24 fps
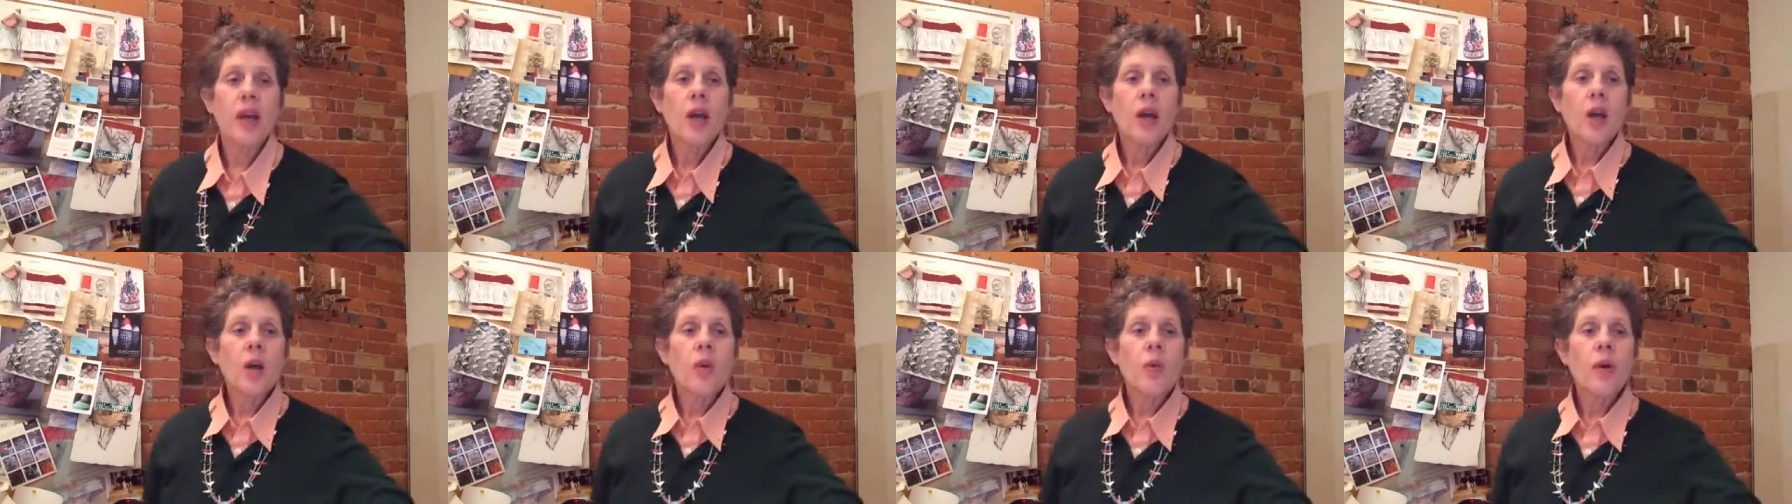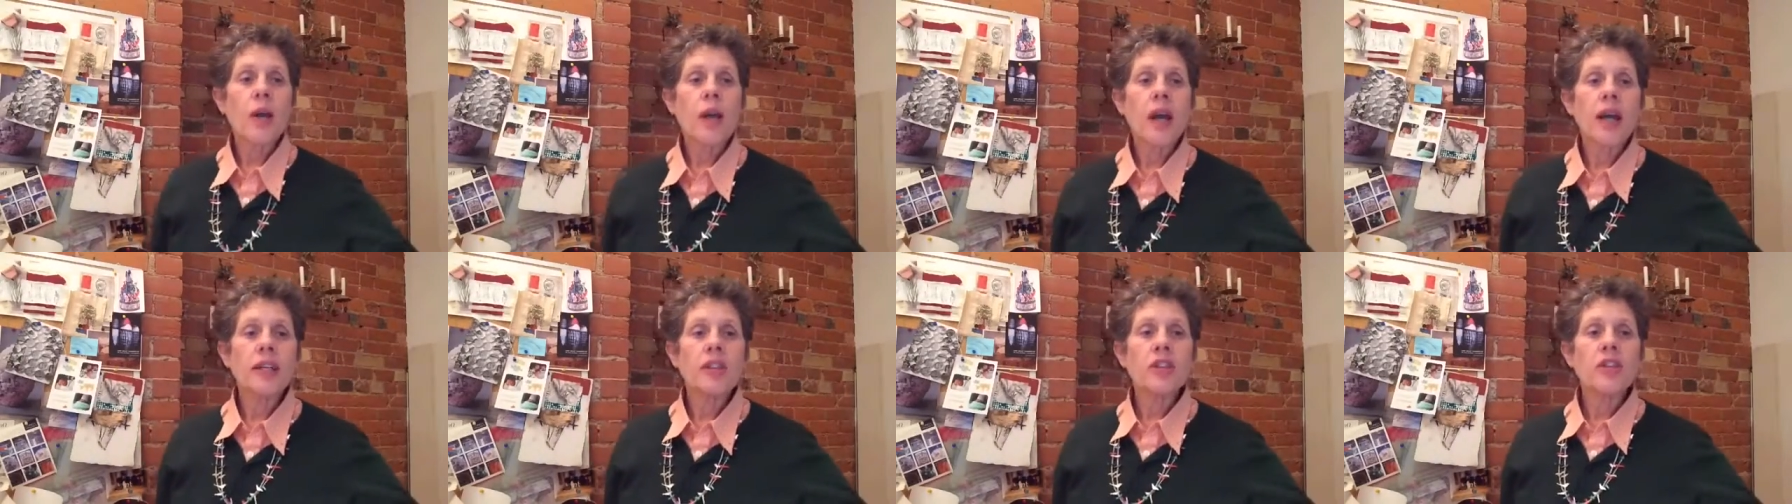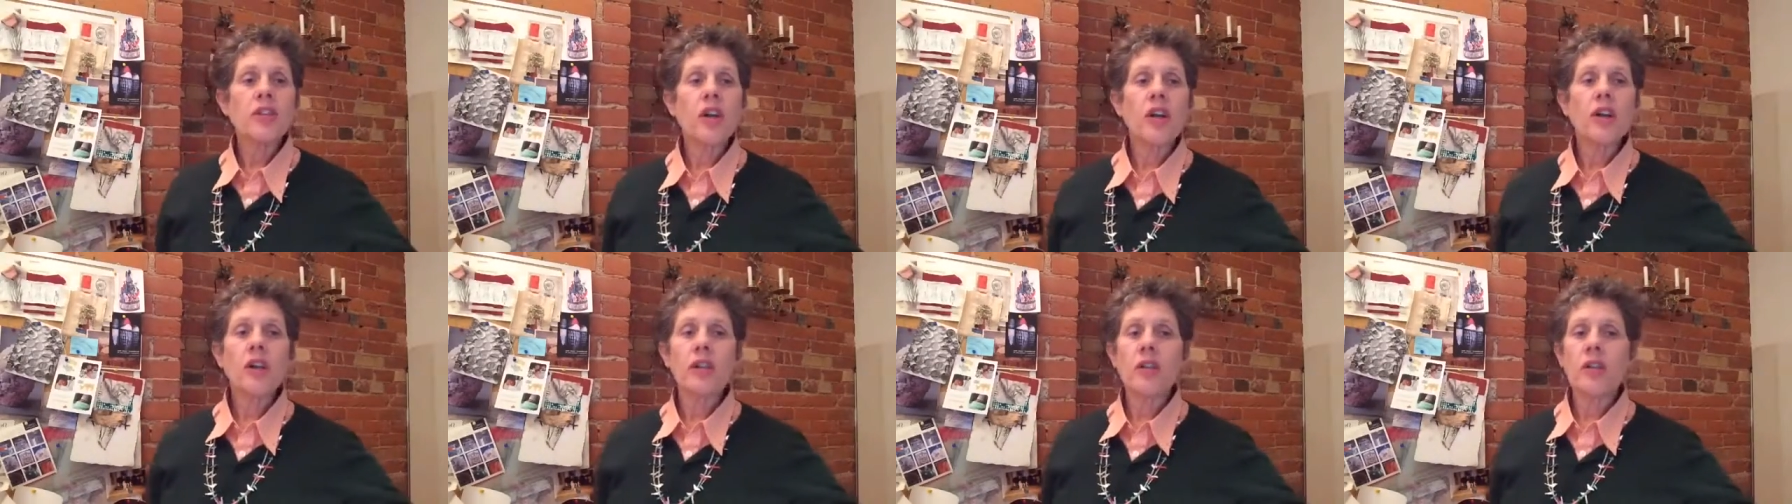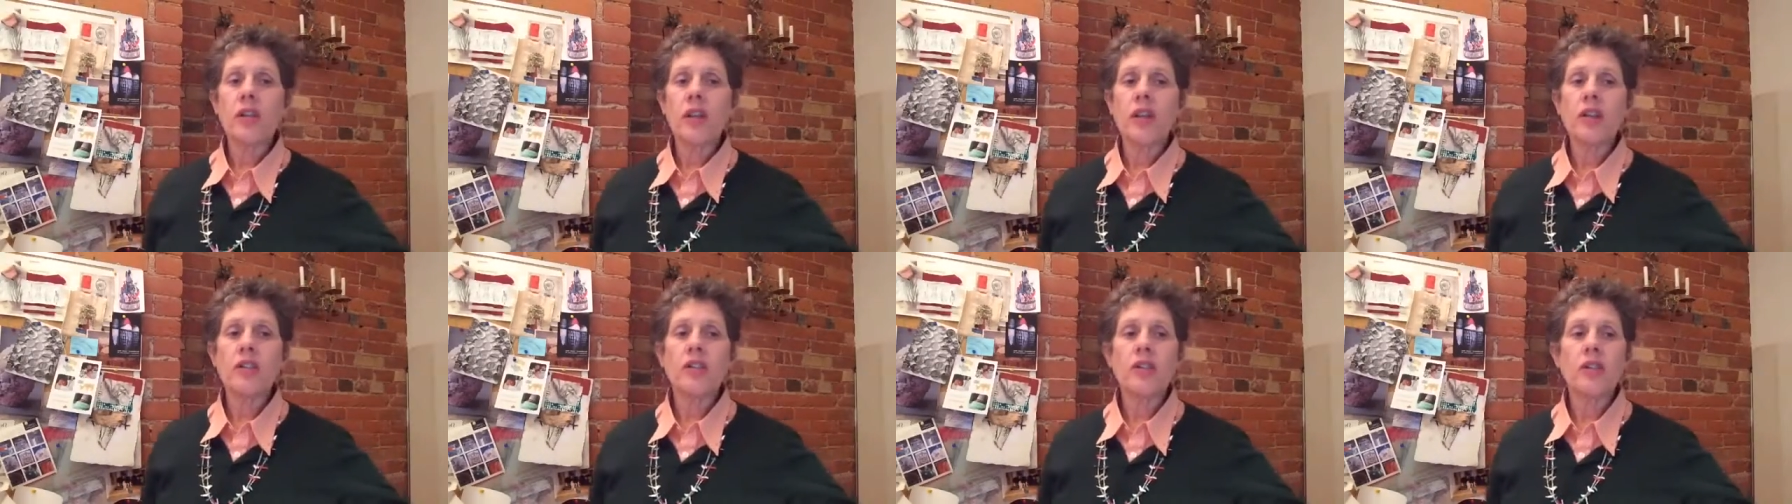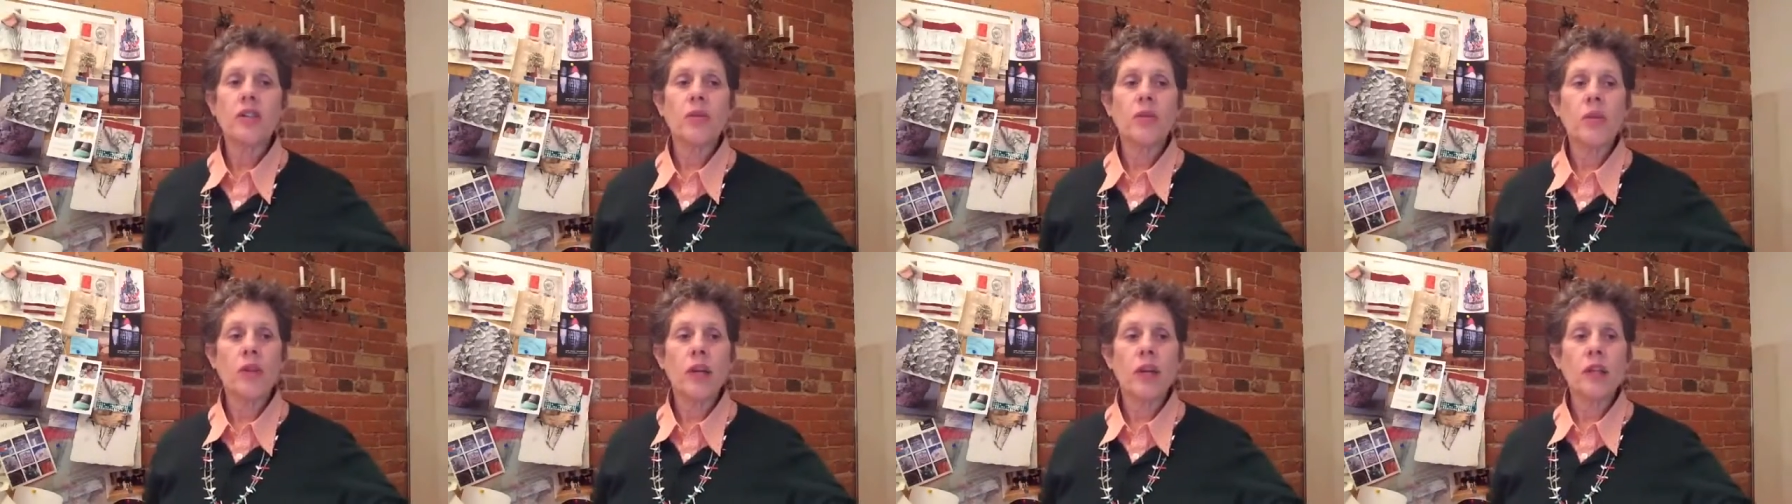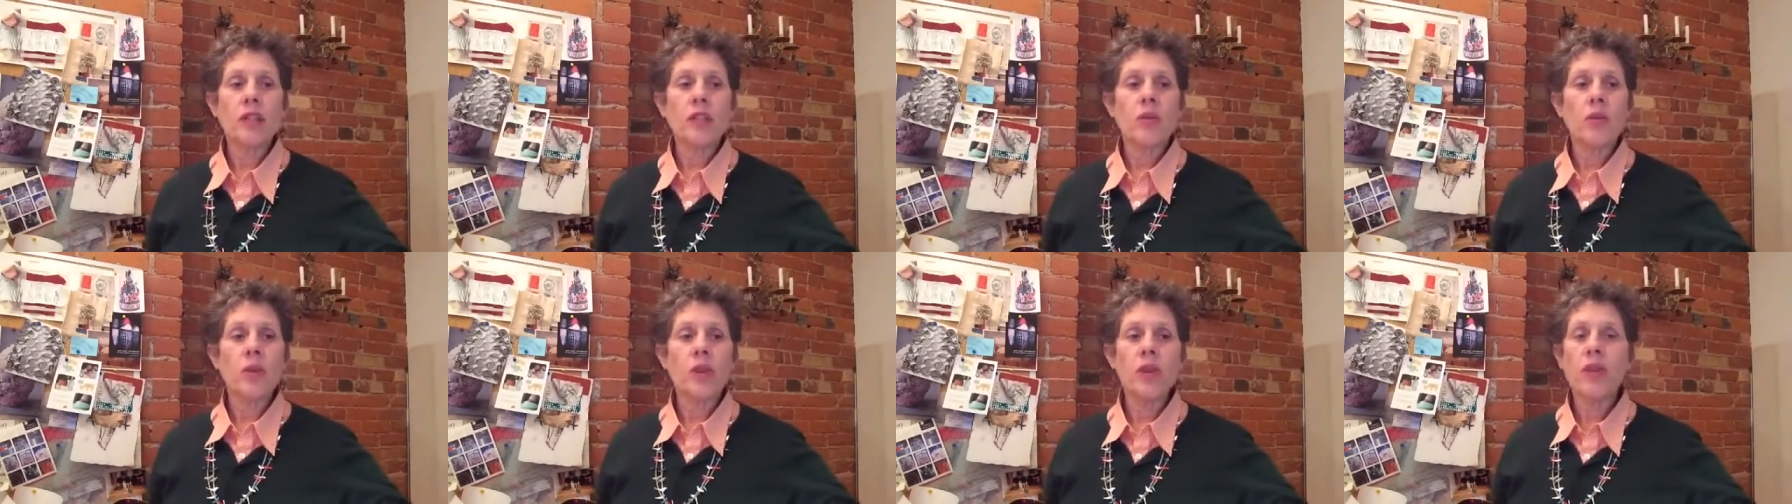When
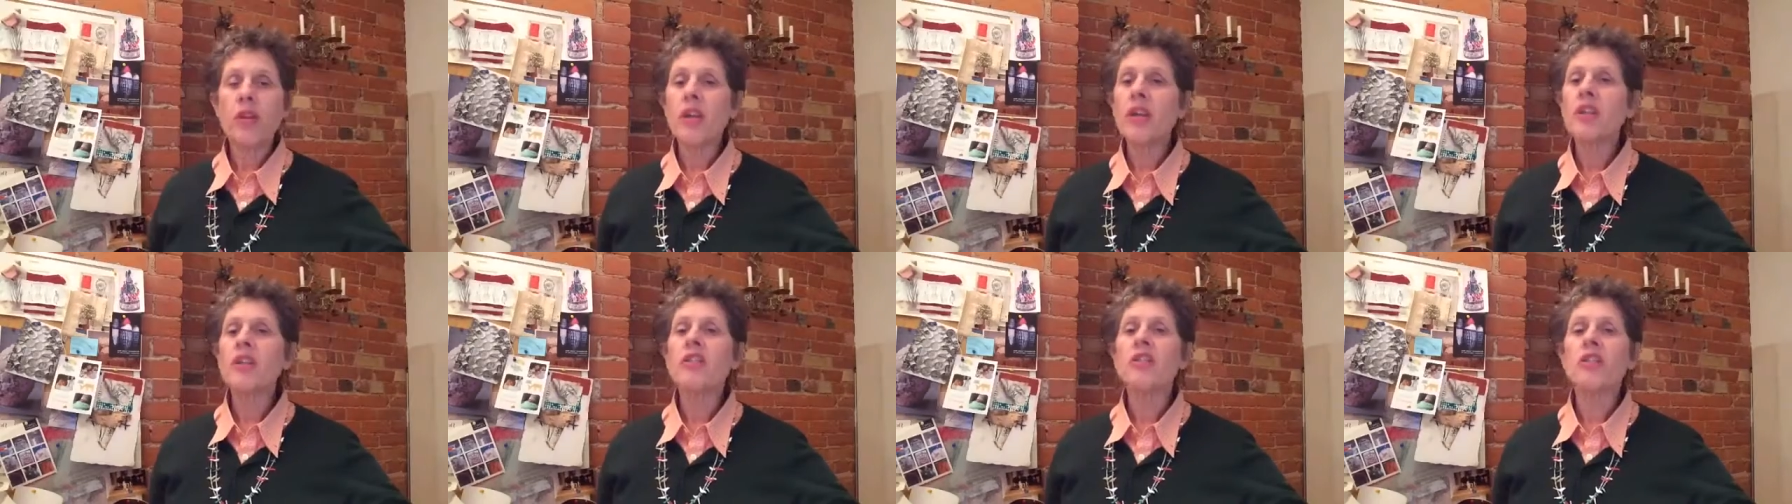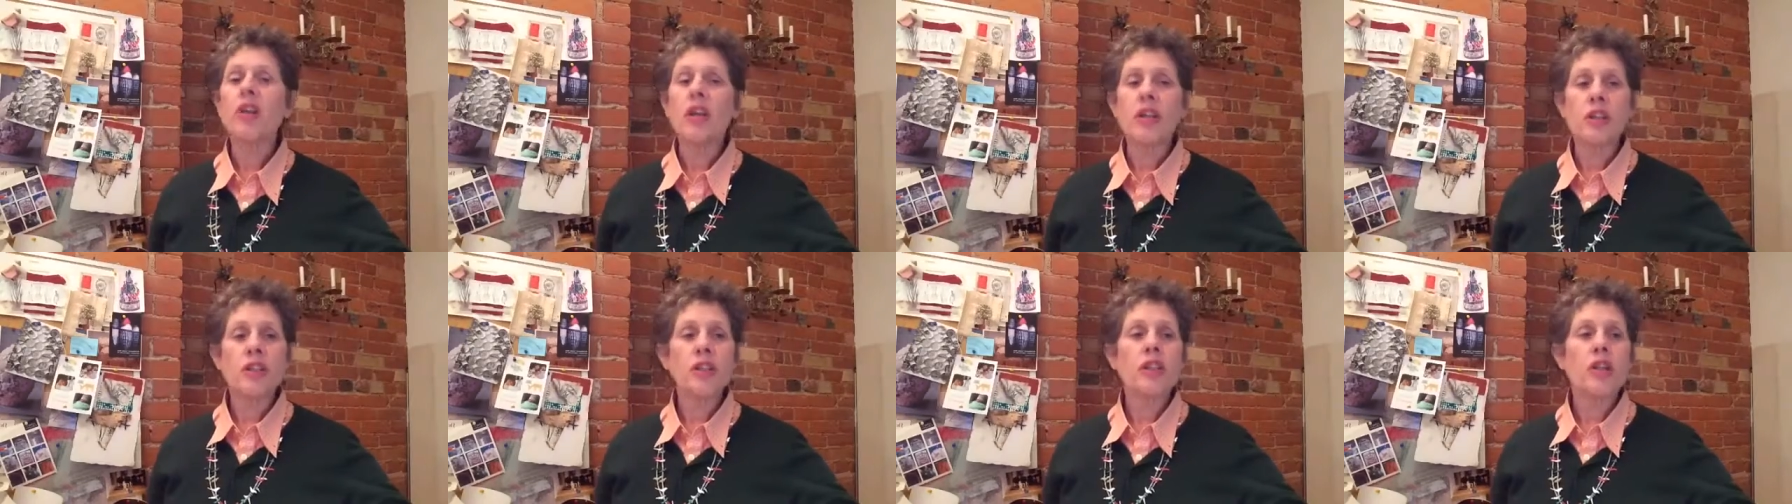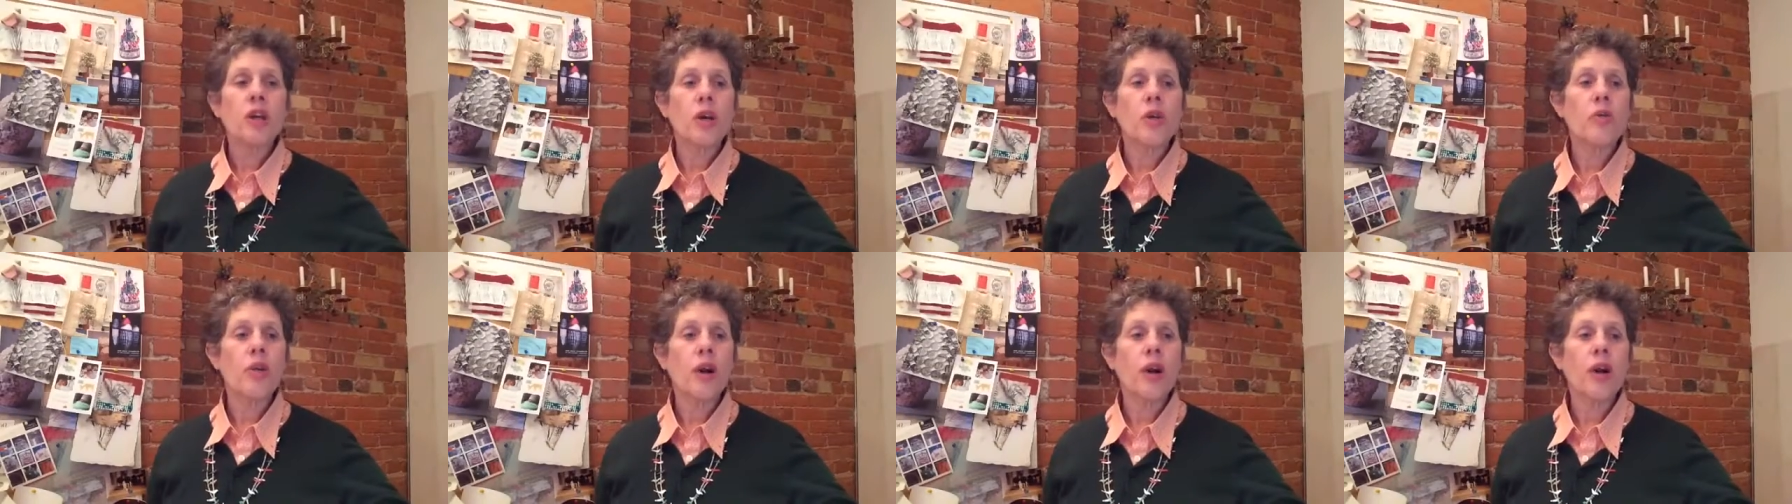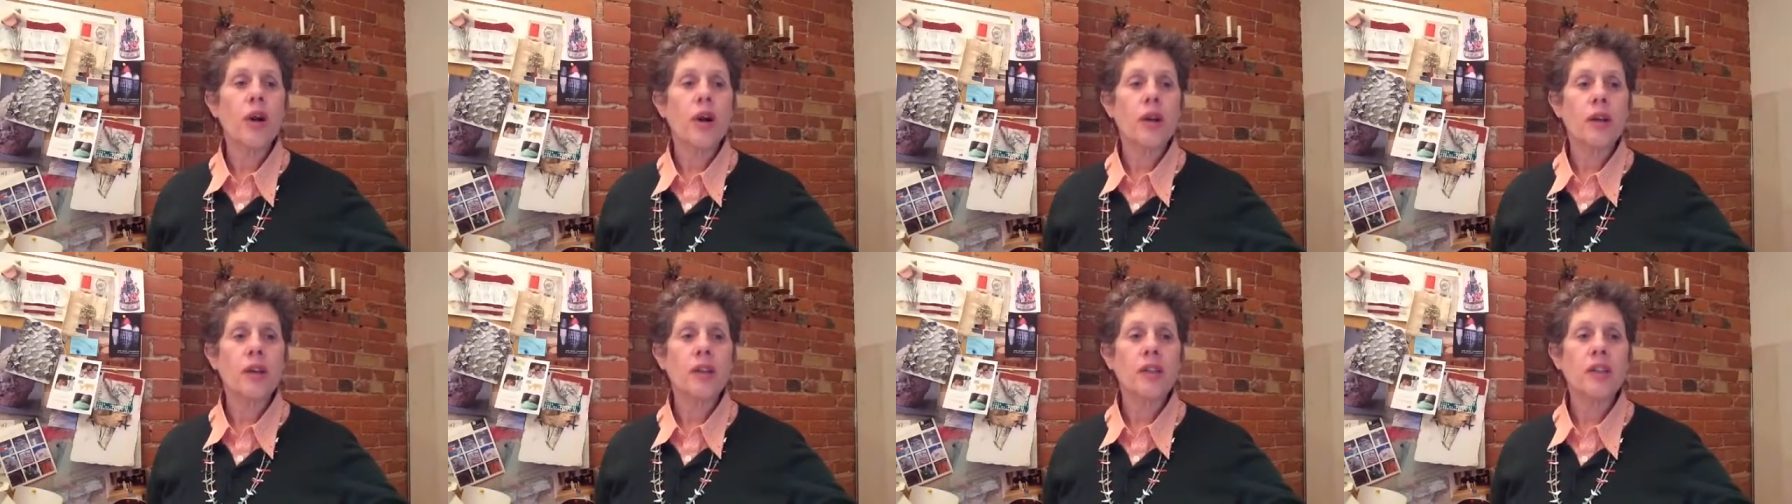things start to go wrong,